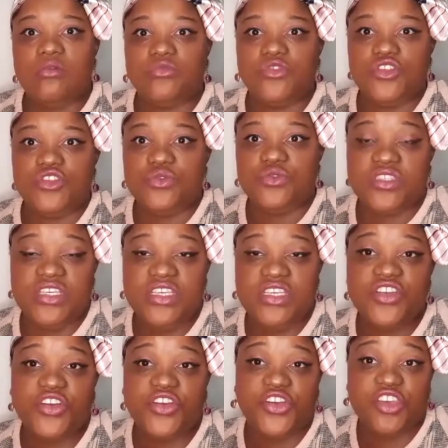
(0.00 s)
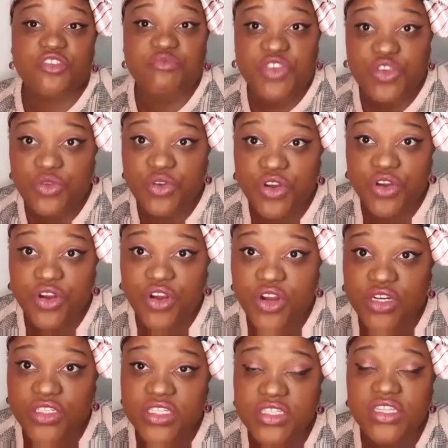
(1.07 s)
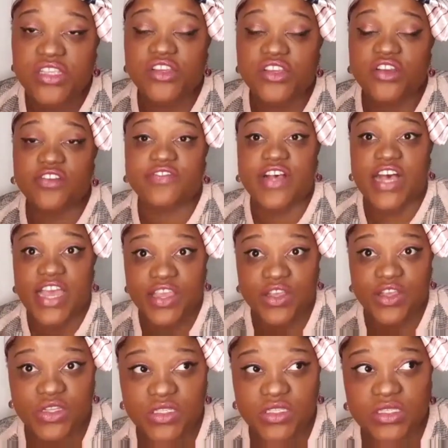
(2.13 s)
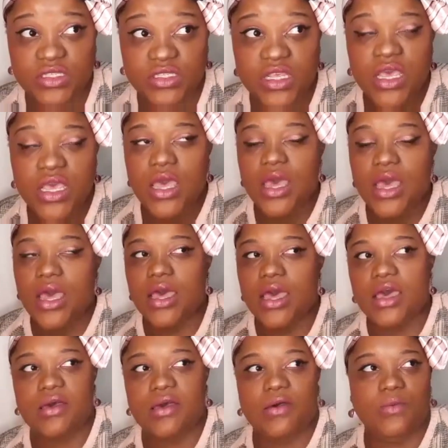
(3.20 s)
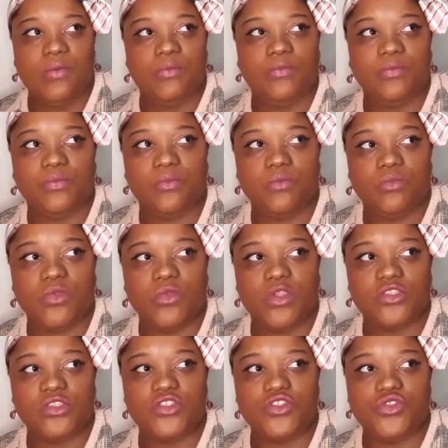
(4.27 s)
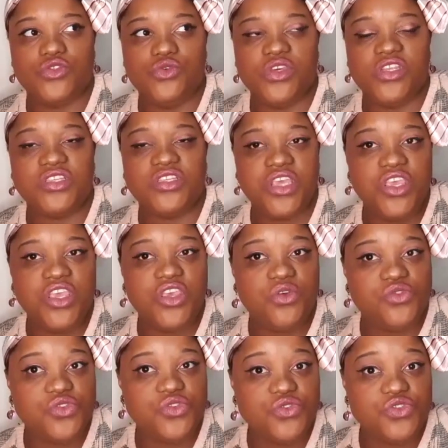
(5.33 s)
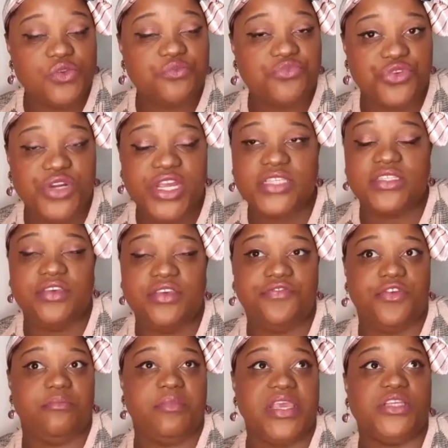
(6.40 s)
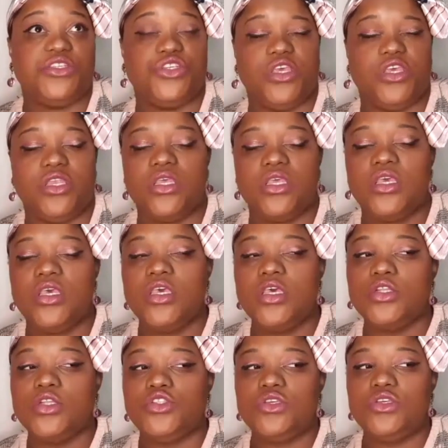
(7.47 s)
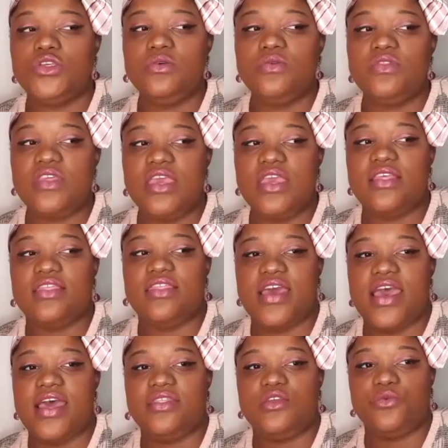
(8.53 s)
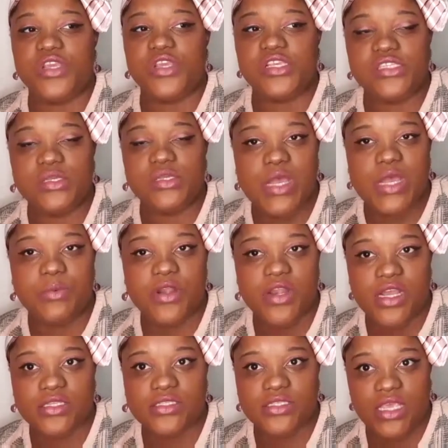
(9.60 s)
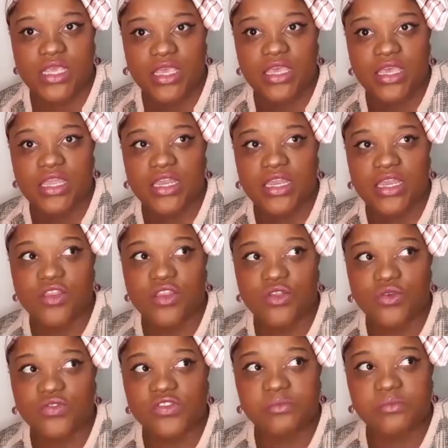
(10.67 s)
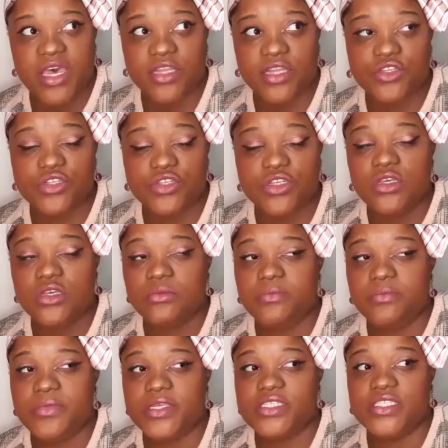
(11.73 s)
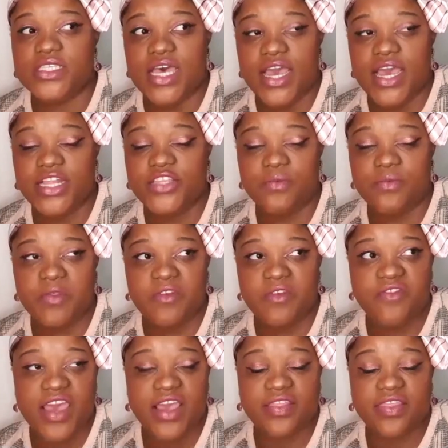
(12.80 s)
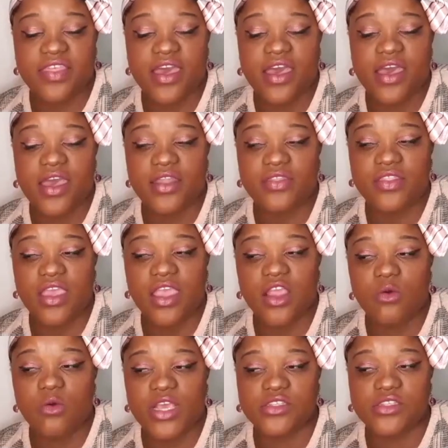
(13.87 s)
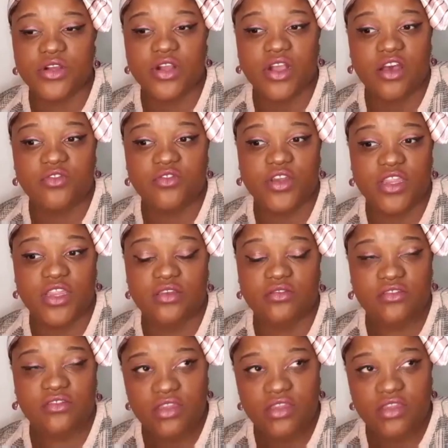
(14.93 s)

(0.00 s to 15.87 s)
to seize her computer, to seize her files, to continue to suppress information. Do you think that the reason why we're not seeing it in the news as much, besides from the fact that the airways are covered in